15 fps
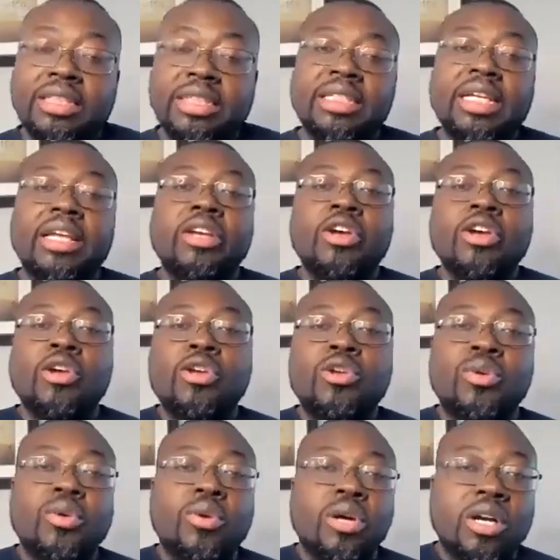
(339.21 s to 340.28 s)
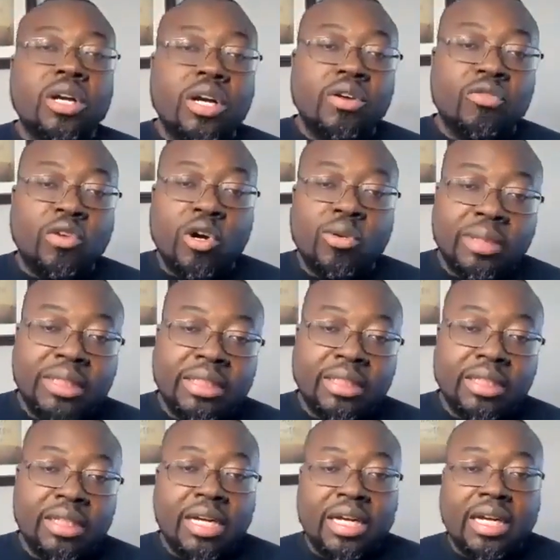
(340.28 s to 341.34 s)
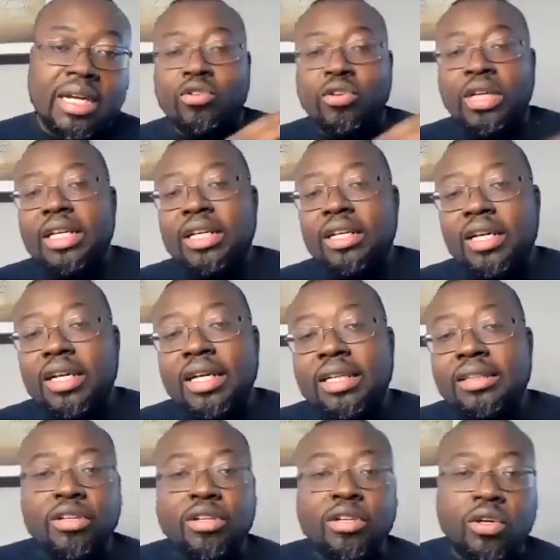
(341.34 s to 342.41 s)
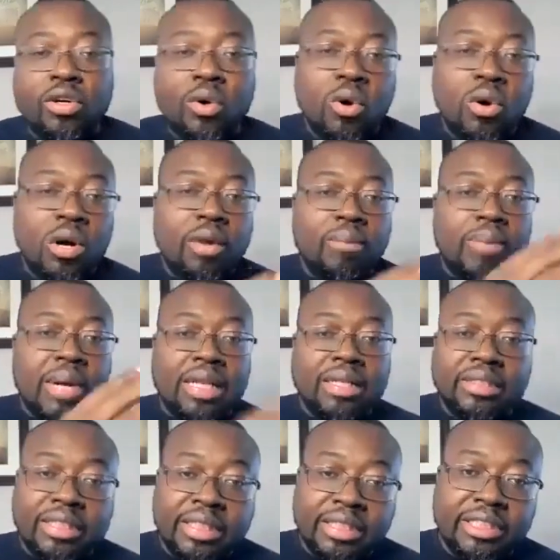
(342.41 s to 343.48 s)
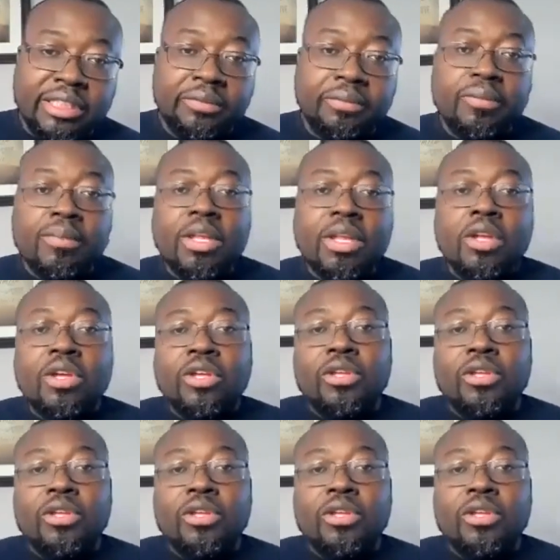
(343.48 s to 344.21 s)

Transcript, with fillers: So let's say you were a Roman or Greek senator or a politician,